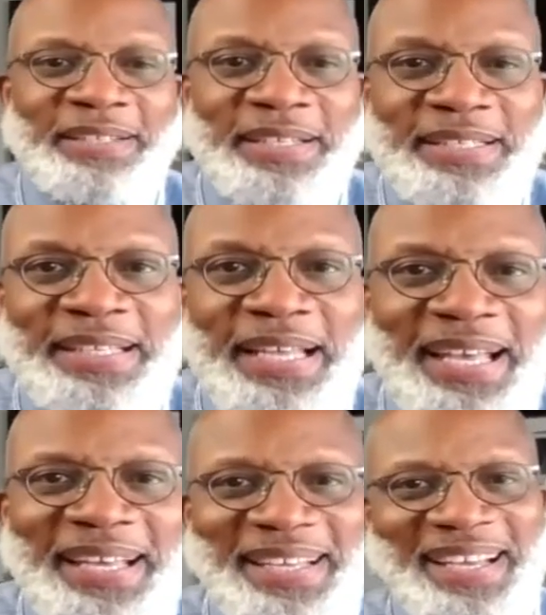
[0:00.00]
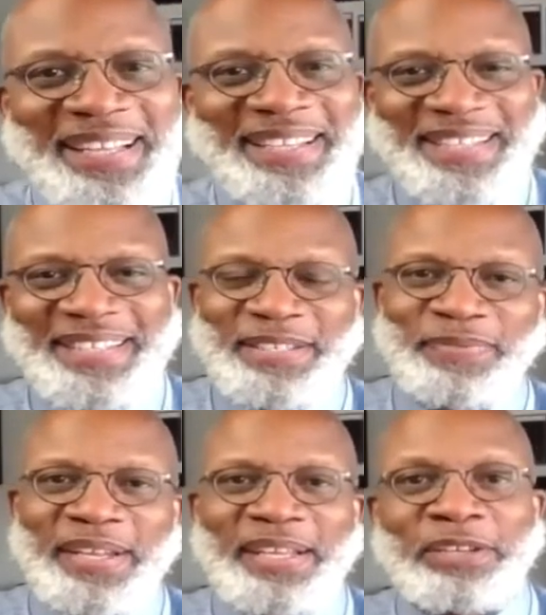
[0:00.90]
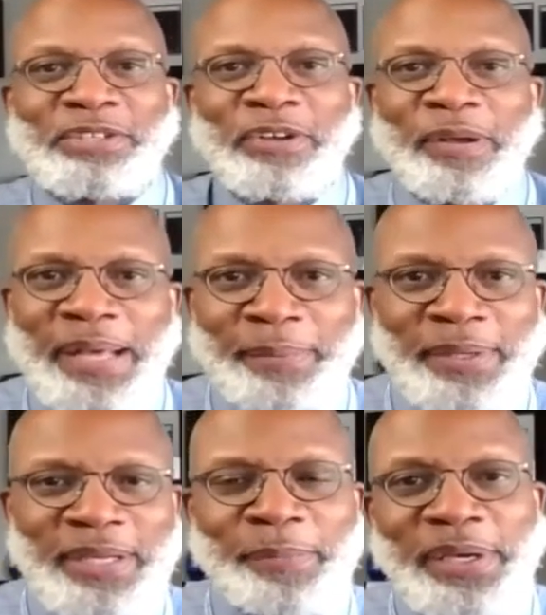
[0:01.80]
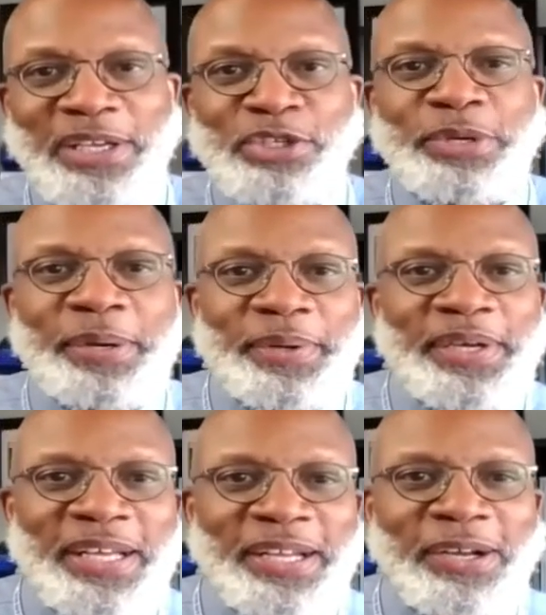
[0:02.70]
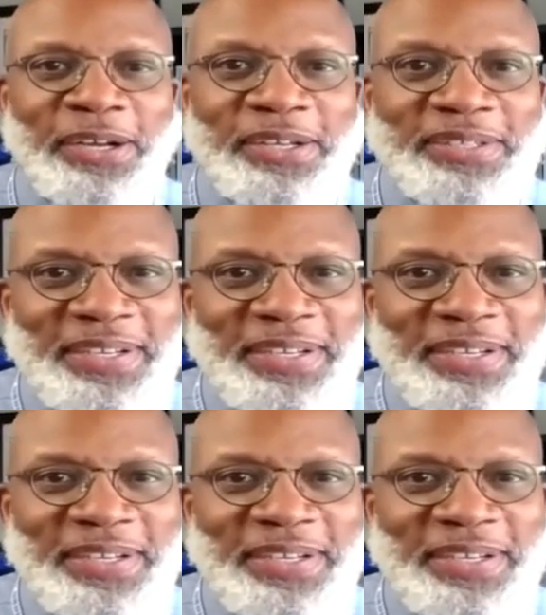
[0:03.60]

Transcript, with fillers: honestly say, this is funny because you know I'm, I'm, a, I'm a contrarian at heart,